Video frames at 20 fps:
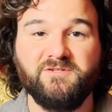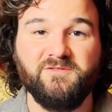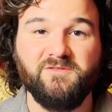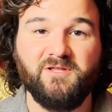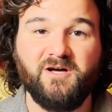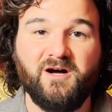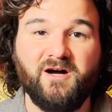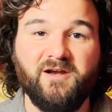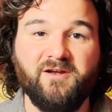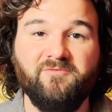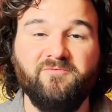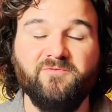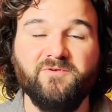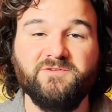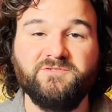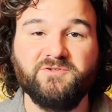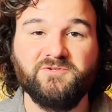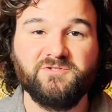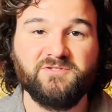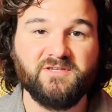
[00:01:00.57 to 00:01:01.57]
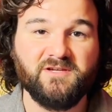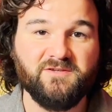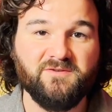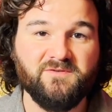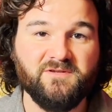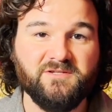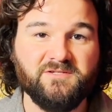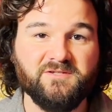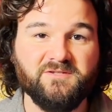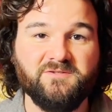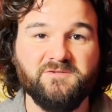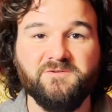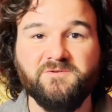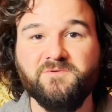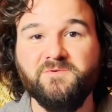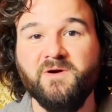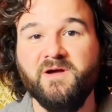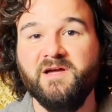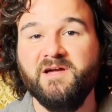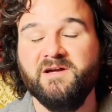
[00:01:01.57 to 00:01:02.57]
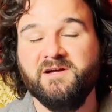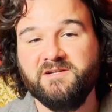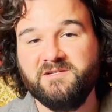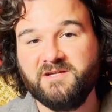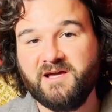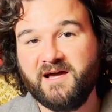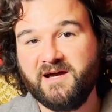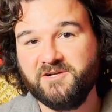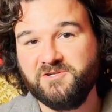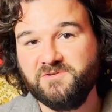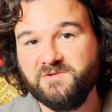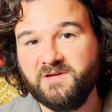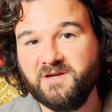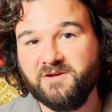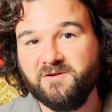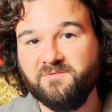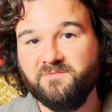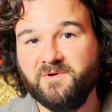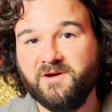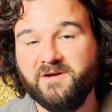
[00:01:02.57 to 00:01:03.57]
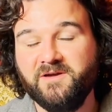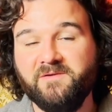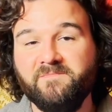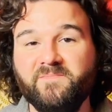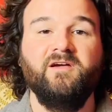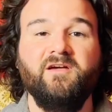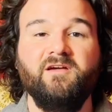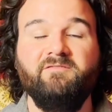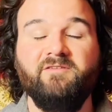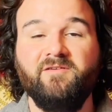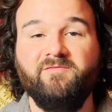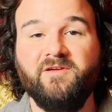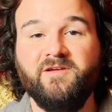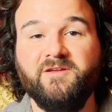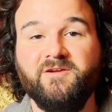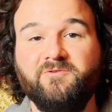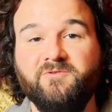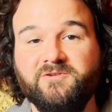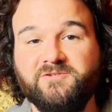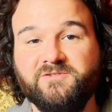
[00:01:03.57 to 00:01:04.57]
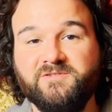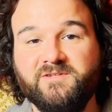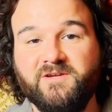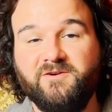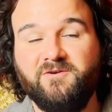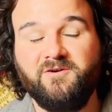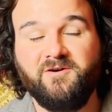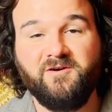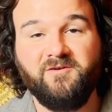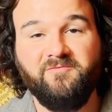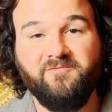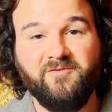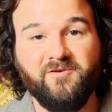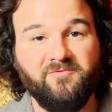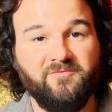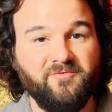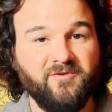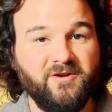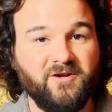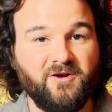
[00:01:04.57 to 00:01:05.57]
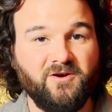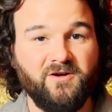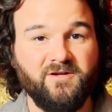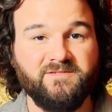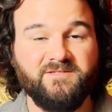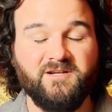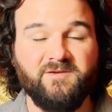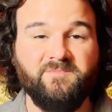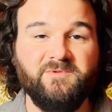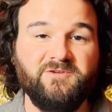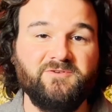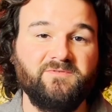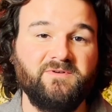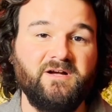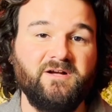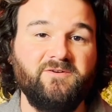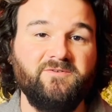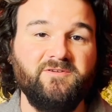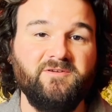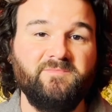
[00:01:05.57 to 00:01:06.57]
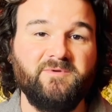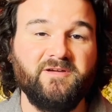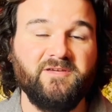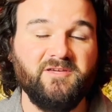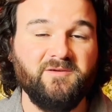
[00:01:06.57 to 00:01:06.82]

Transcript: a lot of research that you need to do to actually get it right. If you have any questions at all, feel free to contact me directly. My